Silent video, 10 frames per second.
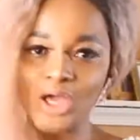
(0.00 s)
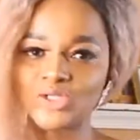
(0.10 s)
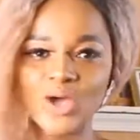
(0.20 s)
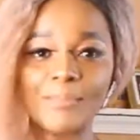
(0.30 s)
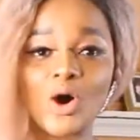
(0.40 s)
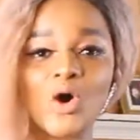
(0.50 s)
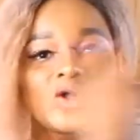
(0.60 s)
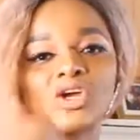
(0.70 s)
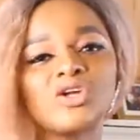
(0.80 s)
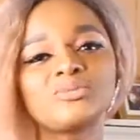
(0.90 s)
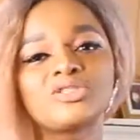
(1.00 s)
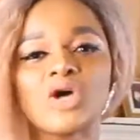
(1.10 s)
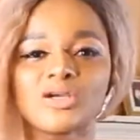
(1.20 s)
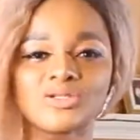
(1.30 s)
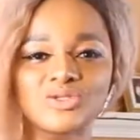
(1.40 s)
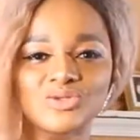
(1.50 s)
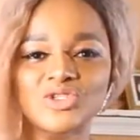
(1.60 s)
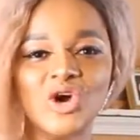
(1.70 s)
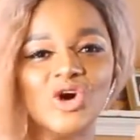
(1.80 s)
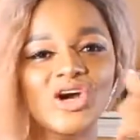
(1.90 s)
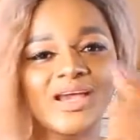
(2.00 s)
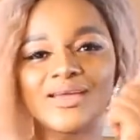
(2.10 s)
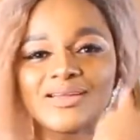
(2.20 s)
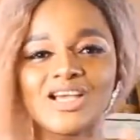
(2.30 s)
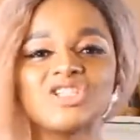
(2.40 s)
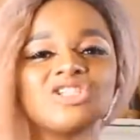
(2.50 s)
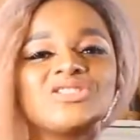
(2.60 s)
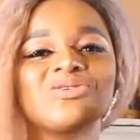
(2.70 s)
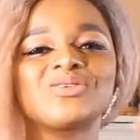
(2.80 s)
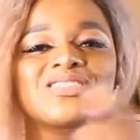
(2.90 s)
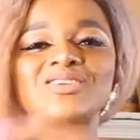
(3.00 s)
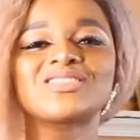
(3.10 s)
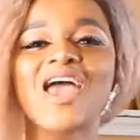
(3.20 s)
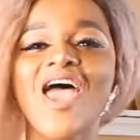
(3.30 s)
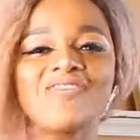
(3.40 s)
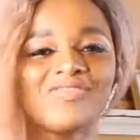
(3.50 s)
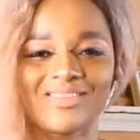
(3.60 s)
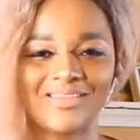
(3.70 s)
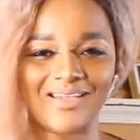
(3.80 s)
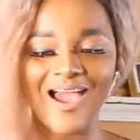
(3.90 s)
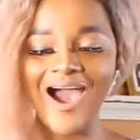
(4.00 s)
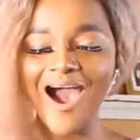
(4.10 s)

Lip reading: So I'm only going to be talking to Dorine, and she's going to tell us everything,